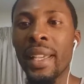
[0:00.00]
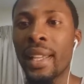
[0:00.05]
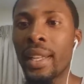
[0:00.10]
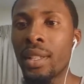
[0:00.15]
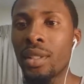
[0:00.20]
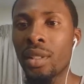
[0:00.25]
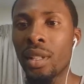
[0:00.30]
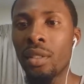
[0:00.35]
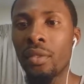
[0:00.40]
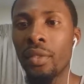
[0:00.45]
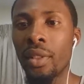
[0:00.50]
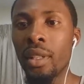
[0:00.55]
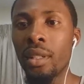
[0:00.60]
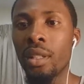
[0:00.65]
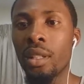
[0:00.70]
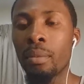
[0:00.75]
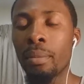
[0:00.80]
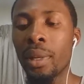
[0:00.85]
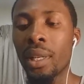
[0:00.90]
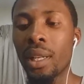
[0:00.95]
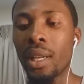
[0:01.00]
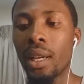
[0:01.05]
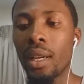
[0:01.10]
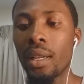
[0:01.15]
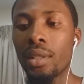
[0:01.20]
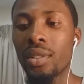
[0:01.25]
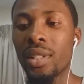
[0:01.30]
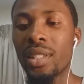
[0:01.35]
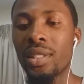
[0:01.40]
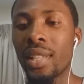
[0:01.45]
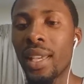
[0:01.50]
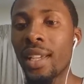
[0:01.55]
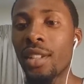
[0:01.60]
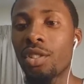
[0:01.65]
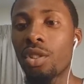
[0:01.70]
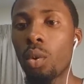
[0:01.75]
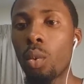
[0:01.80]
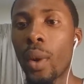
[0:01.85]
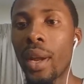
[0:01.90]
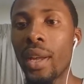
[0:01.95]
it is convenient because it
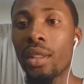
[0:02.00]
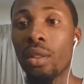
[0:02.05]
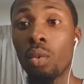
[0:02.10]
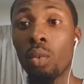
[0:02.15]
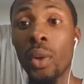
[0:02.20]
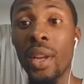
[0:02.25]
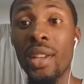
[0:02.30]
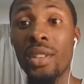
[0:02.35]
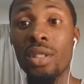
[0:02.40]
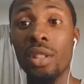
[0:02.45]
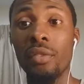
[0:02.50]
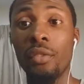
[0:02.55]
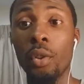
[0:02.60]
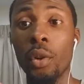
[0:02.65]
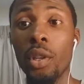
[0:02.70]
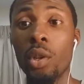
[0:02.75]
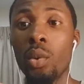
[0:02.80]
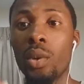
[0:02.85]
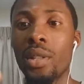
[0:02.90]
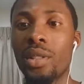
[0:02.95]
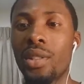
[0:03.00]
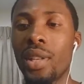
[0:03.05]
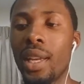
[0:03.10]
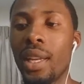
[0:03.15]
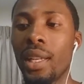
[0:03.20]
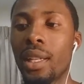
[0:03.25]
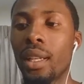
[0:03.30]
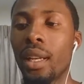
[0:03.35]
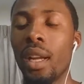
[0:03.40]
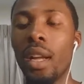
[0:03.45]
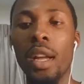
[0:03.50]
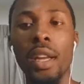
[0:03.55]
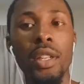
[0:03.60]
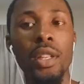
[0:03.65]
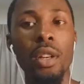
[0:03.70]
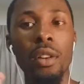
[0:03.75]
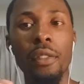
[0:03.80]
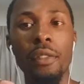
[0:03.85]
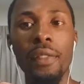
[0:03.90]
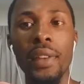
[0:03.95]
takes away the reason for you to take
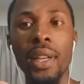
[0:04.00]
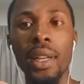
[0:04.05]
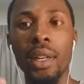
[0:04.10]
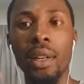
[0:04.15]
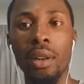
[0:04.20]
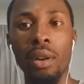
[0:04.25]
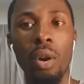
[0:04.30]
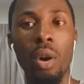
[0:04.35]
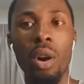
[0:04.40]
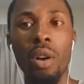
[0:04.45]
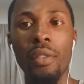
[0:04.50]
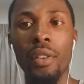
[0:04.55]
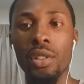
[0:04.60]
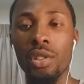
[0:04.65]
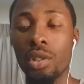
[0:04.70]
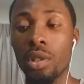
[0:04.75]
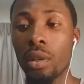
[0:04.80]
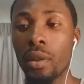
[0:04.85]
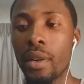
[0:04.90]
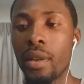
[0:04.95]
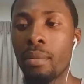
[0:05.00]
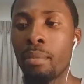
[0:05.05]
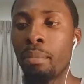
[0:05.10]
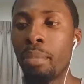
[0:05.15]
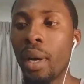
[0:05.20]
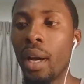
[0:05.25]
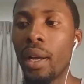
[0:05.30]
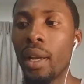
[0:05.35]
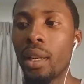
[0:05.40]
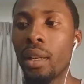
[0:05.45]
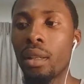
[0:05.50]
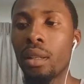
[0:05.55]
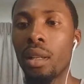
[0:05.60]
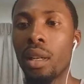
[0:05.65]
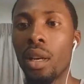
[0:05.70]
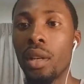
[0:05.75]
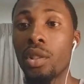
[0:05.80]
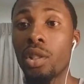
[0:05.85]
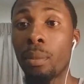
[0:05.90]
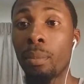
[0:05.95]
your finger off a certain button
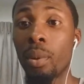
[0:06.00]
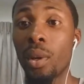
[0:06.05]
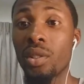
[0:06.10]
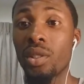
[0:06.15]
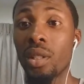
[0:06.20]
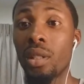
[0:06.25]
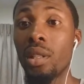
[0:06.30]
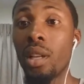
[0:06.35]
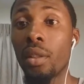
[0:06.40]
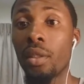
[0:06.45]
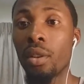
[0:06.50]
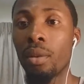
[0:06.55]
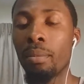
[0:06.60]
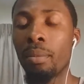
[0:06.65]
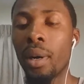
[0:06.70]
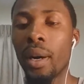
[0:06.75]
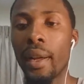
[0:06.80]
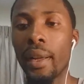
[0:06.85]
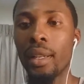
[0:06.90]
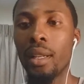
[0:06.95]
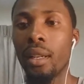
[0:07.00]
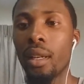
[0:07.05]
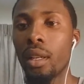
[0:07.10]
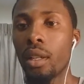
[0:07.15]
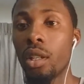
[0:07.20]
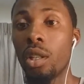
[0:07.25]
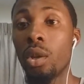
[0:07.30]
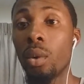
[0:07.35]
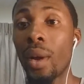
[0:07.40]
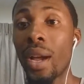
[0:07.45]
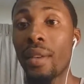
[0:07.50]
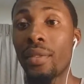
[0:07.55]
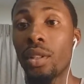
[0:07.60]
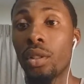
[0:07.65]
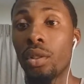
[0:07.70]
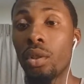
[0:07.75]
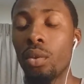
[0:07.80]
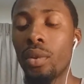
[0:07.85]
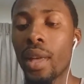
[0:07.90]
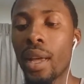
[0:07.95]
to press another button. You don't have to
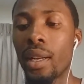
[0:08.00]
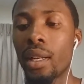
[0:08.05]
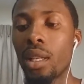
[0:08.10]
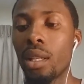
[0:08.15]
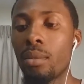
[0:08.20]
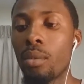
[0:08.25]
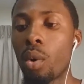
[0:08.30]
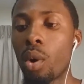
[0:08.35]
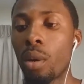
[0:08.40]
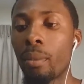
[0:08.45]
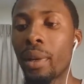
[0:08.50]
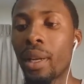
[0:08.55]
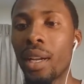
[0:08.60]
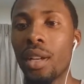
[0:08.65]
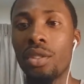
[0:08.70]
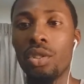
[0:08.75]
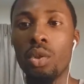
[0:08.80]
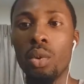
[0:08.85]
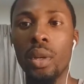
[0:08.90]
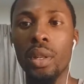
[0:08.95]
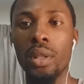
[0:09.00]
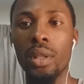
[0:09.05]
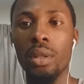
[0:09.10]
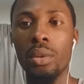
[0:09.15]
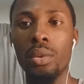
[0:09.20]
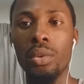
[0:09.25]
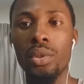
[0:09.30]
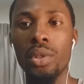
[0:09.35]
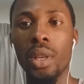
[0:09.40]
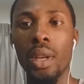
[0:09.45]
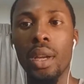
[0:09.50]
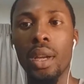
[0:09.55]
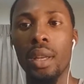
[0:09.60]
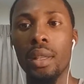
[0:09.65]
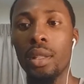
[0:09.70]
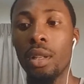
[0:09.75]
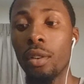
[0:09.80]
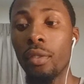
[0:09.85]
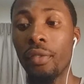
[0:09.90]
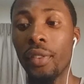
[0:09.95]
do that anymore, because you can use
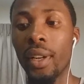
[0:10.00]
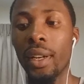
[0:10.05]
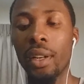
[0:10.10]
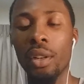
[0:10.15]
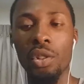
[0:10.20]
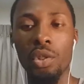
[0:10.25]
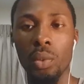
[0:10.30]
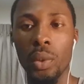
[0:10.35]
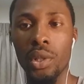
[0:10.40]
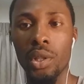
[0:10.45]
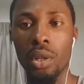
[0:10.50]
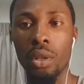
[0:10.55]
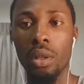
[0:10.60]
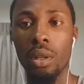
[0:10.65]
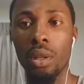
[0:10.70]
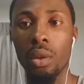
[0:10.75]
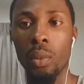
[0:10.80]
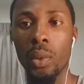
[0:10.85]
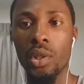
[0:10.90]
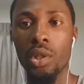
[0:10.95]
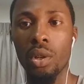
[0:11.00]
your fingers, which are